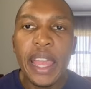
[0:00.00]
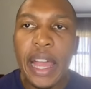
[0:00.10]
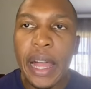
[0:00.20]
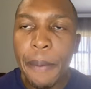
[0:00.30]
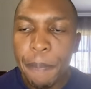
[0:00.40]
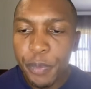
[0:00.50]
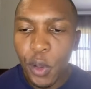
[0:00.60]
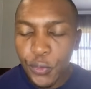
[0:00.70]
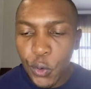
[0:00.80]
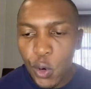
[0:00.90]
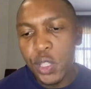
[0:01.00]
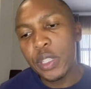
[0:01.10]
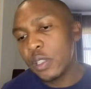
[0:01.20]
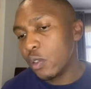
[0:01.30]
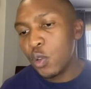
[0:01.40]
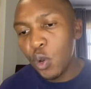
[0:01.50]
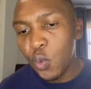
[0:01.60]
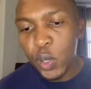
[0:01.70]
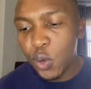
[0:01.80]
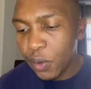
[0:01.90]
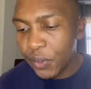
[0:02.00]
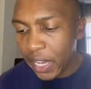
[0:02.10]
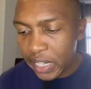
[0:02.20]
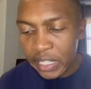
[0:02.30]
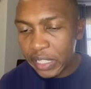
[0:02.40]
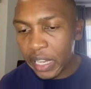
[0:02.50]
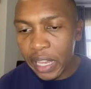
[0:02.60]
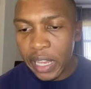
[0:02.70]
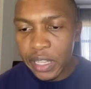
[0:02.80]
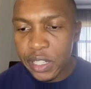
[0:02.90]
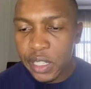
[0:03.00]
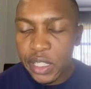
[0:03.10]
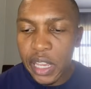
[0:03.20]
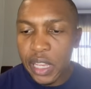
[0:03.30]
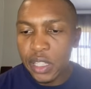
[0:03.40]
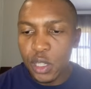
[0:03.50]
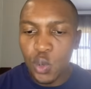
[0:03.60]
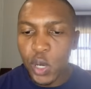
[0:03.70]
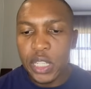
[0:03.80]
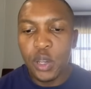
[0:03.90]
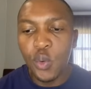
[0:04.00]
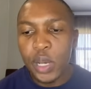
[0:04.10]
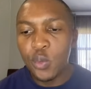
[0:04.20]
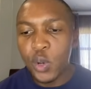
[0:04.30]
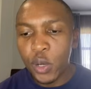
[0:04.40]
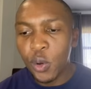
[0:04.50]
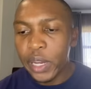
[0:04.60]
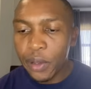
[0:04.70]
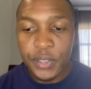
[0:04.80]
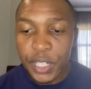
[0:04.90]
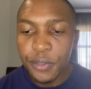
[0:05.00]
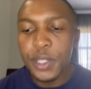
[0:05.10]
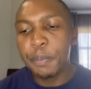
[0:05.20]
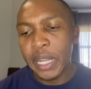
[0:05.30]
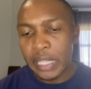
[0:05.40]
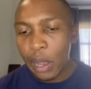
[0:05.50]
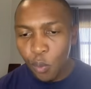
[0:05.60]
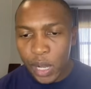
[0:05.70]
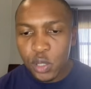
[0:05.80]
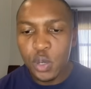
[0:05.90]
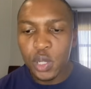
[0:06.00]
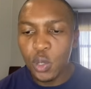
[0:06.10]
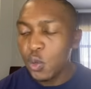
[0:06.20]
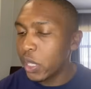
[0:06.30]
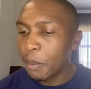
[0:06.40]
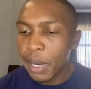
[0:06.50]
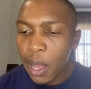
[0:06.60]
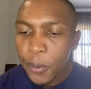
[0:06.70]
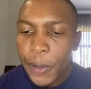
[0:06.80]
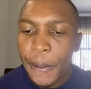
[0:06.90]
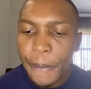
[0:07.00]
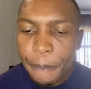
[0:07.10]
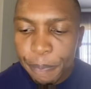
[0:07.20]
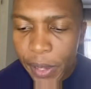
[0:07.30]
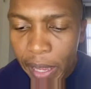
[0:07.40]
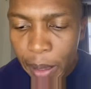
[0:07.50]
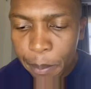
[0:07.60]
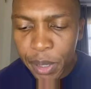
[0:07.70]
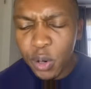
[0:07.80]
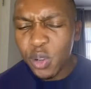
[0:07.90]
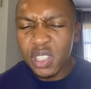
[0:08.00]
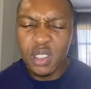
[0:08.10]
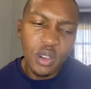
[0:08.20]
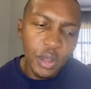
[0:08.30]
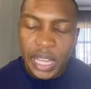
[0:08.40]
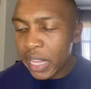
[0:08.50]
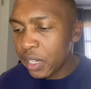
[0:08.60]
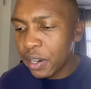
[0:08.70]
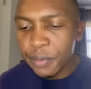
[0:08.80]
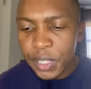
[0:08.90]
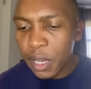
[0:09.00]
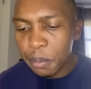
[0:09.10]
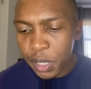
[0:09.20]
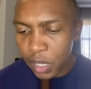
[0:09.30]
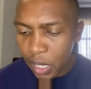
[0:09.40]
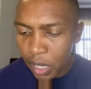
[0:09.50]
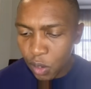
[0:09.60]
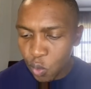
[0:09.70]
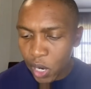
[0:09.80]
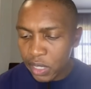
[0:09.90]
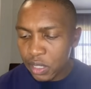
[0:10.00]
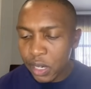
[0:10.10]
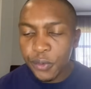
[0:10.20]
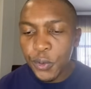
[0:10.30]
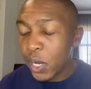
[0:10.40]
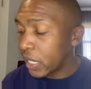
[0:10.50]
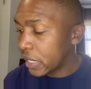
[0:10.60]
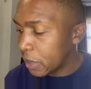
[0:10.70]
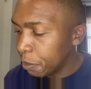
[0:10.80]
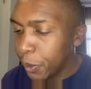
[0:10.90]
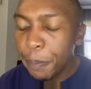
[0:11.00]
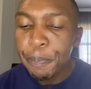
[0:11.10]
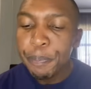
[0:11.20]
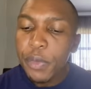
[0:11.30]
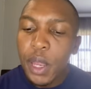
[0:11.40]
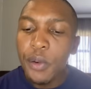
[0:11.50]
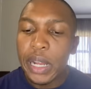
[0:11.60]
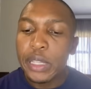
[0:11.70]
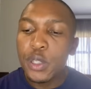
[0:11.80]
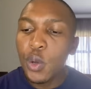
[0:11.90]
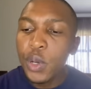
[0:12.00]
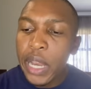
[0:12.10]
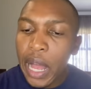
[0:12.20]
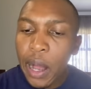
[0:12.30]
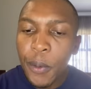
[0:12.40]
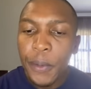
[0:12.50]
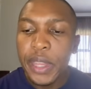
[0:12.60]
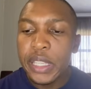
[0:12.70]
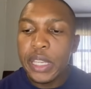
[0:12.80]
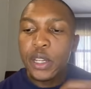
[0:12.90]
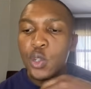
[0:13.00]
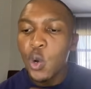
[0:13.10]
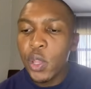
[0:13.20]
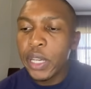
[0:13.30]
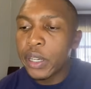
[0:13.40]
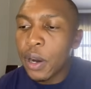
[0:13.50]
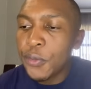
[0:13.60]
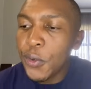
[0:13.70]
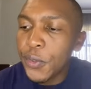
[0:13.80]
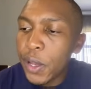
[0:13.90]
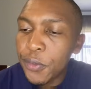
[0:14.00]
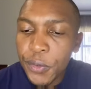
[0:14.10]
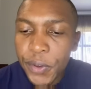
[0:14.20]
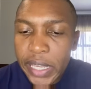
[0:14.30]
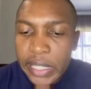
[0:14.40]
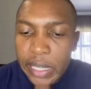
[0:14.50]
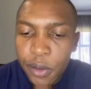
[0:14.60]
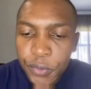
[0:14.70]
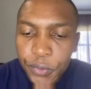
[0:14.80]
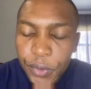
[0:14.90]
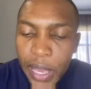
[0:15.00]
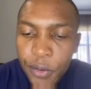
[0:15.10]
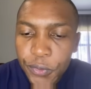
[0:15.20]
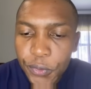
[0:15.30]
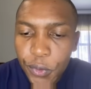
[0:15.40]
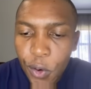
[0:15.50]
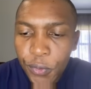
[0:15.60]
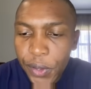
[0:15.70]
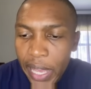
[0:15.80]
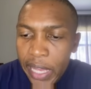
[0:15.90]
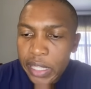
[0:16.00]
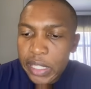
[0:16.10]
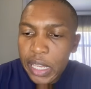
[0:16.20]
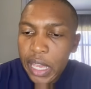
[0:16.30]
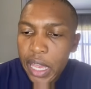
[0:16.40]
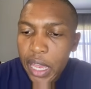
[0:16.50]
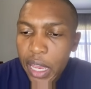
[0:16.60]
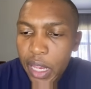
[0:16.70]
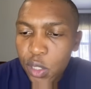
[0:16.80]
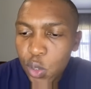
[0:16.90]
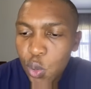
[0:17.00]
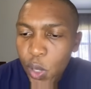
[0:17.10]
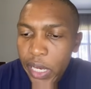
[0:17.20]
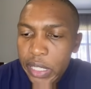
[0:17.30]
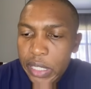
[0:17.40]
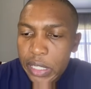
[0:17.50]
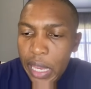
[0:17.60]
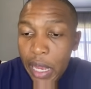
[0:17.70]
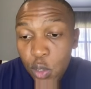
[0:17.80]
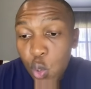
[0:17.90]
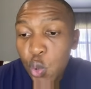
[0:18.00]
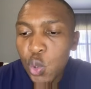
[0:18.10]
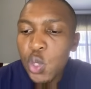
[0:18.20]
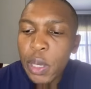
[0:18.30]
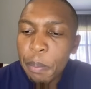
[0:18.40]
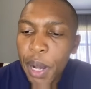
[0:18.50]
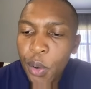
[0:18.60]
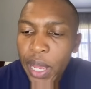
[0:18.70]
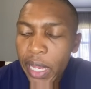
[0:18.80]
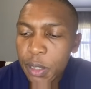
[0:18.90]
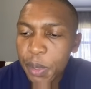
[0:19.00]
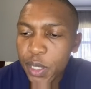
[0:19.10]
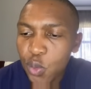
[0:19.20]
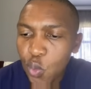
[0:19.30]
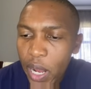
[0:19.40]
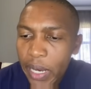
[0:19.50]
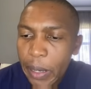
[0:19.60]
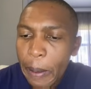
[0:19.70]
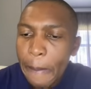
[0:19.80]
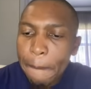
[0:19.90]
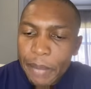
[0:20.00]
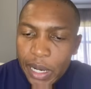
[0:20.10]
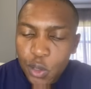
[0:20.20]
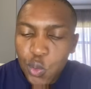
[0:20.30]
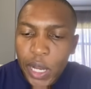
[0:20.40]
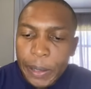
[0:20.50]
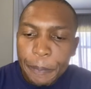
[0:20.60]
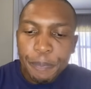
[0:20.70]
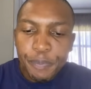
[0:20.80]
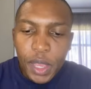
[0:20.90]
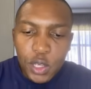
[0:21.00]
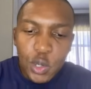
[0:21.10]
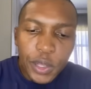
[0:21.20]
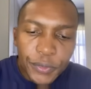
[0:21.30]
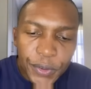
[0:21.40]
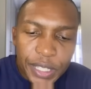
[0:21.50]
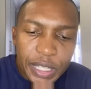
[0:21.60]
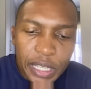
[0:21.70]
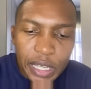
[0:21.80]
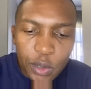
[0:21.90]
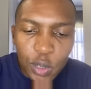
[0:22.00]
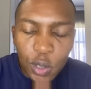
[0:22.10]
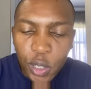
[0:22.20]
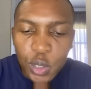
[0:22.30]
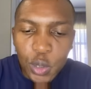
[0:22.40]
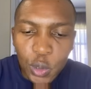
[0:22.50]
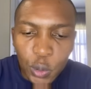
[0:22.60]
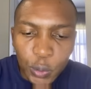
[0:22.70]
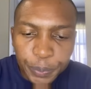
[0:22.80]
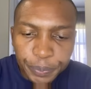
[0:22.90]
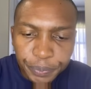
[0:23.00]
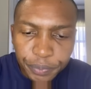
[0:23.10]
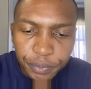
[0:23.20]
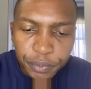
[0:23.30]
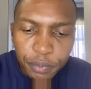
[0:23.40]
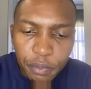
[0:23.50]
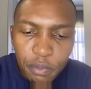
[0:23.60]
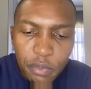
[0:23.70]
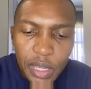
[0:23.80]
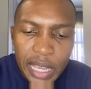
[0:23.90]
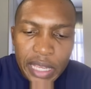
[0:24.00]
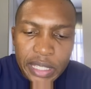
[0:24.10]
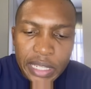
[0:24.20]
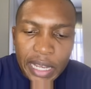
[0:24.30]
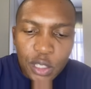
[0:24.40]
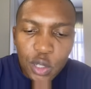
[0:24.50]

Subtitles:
Of course, you know, we could have had just a situation where we don't have shifts, but I want to include them now because, you know, the other graphs can be quite straightforward and simple. Right, so now they say draw the graph of f of x if f of x is 2x, 2 to the power x plus 1 minus 1. So the first thing that we're going to do is let's